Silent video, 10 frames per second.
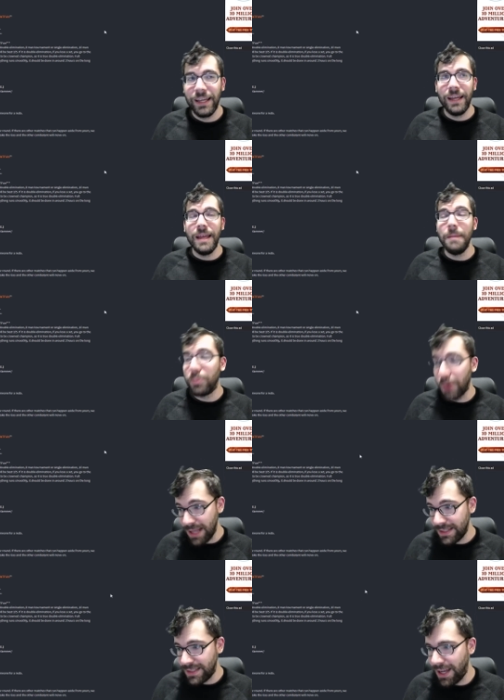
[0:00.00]

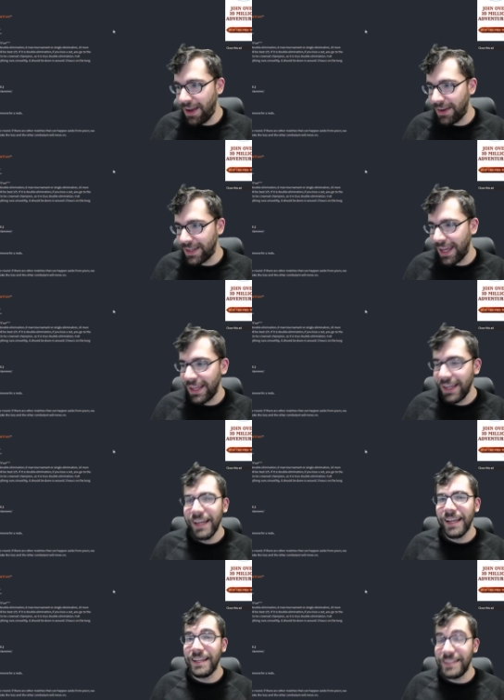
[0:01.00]
impressed. Okay.
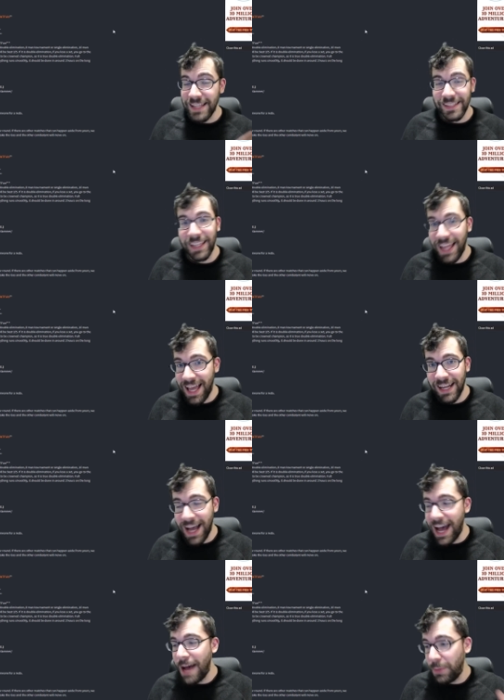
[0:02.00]
Because that's a lot of
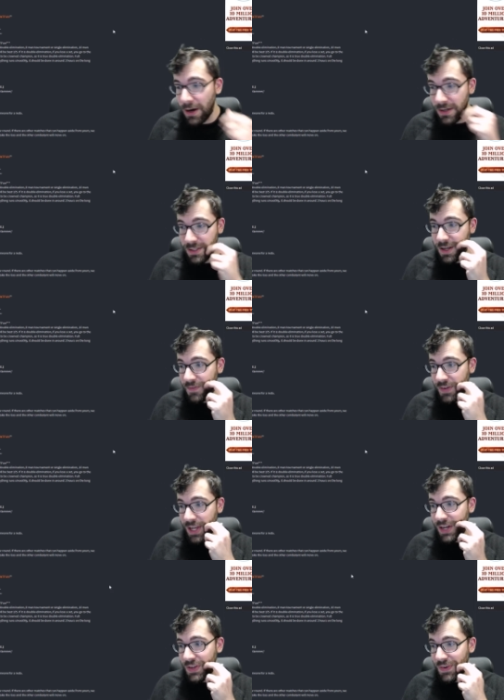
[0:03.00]
hot bar stuff you
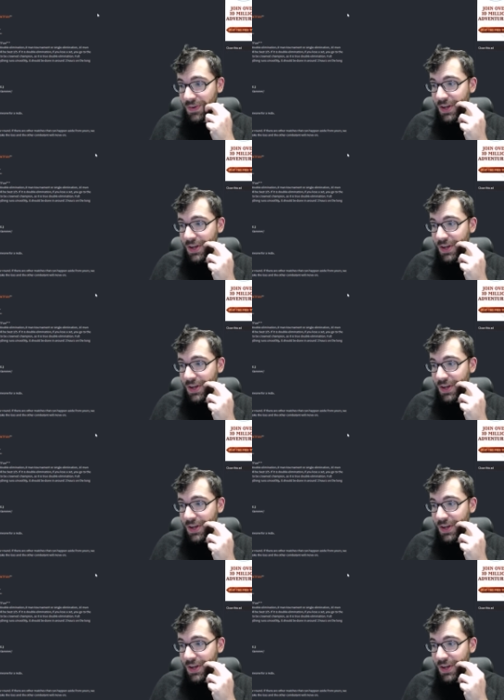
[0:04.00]
got to do.